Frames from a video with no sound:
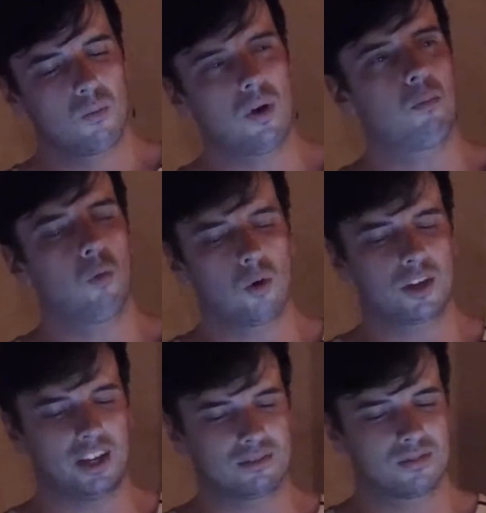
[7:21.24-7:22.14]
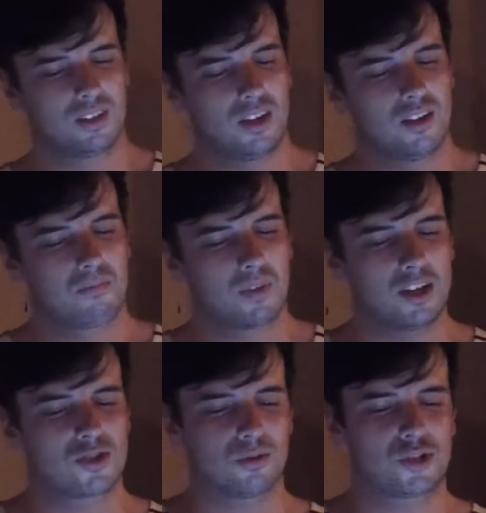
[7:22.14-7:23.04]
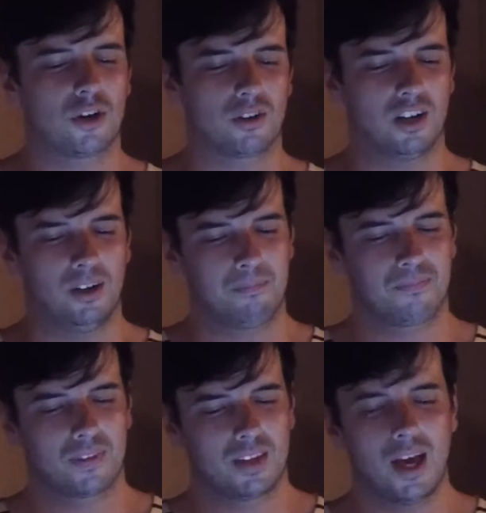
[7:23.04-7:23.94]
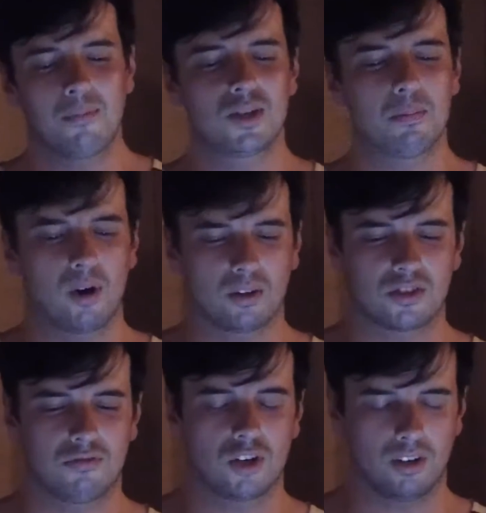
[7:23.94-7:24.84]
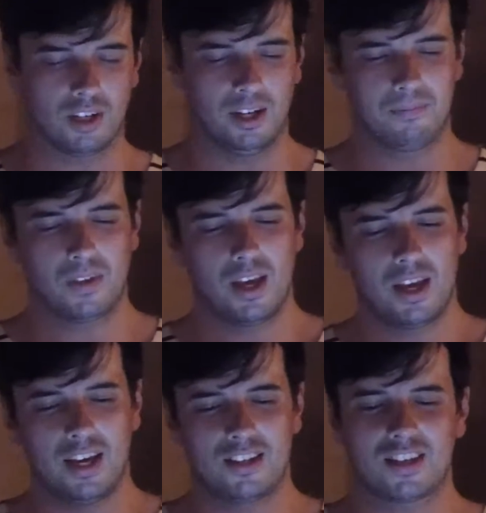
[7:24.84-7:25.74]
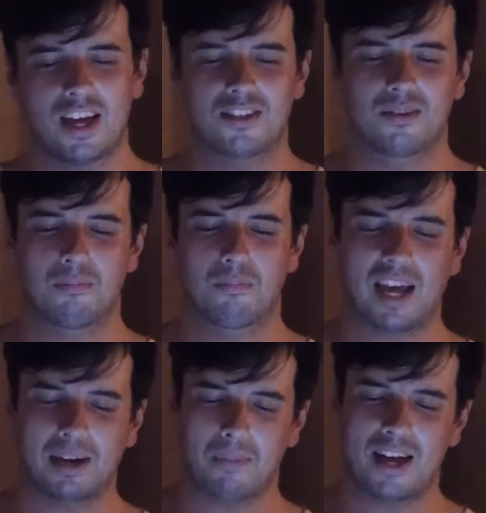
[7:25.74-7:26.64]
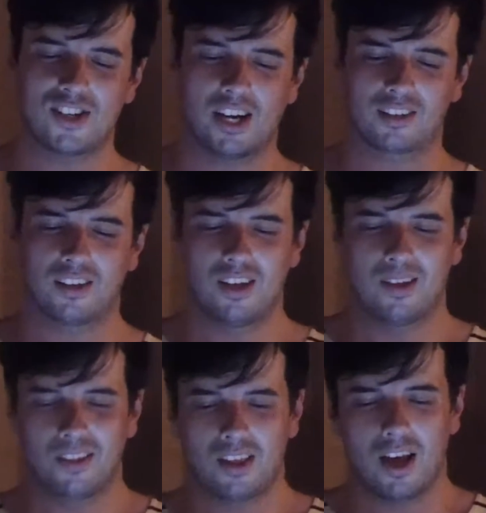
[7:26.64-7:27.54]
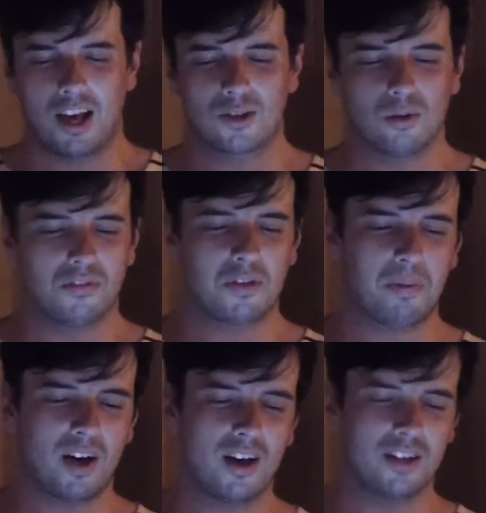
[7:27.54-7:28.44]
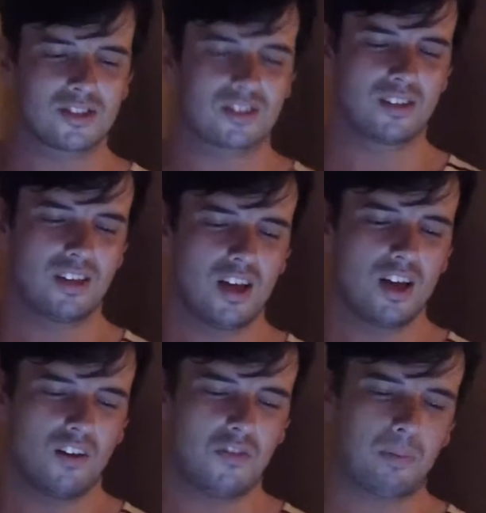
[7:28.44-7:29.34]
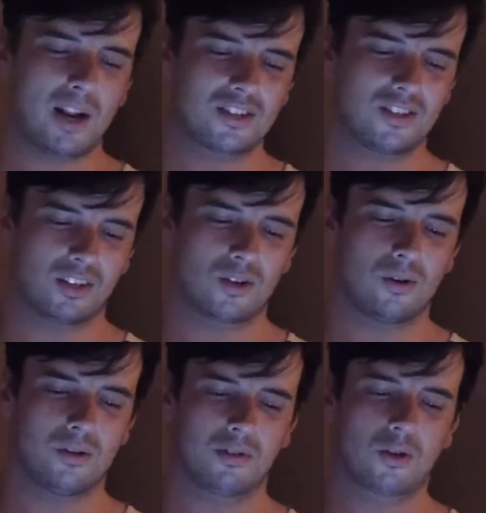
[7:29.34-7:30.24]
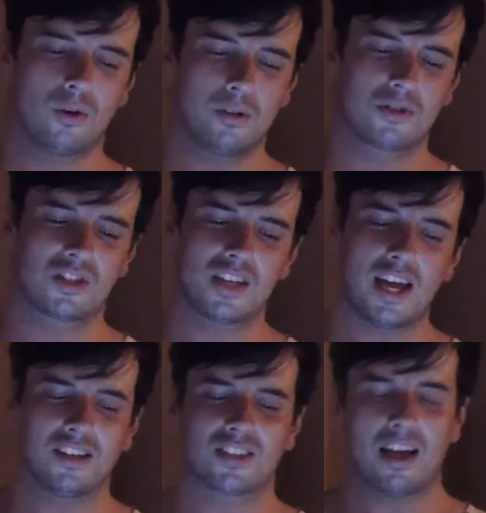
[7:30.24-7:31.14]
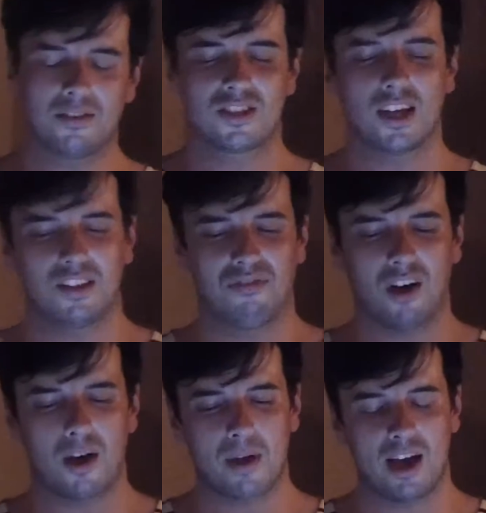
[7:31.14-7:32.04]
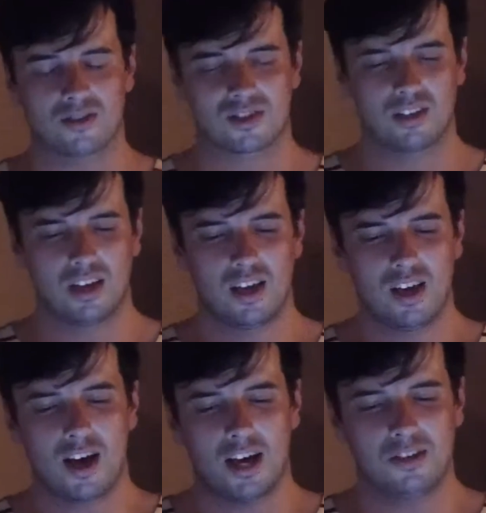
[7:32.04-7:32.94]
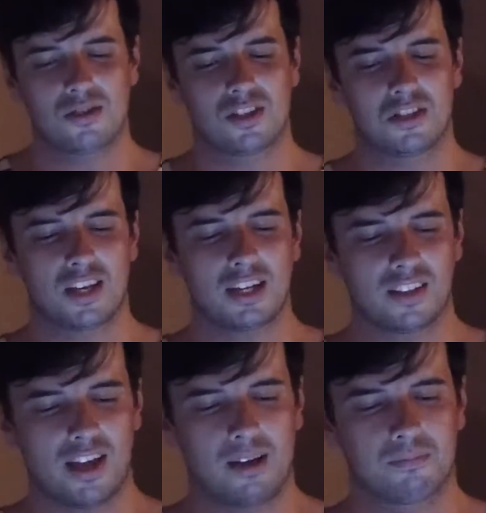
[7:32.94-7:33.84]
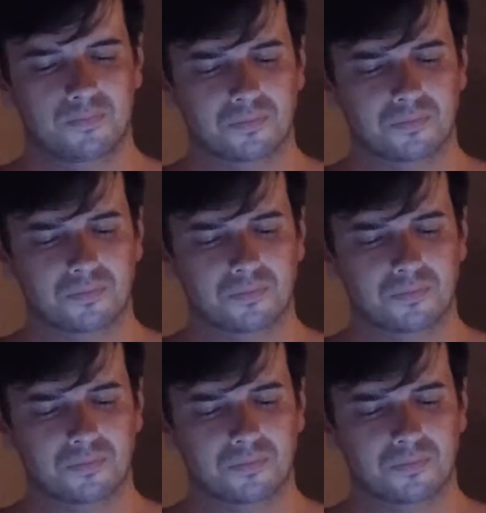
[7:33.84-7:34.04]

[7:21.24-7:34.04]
Went walking. I saw chocolate, empty box of chocolate. It said, black magic. I thought of the past, of the plastic coiled snakes outside the farmhouse. I used to sing there.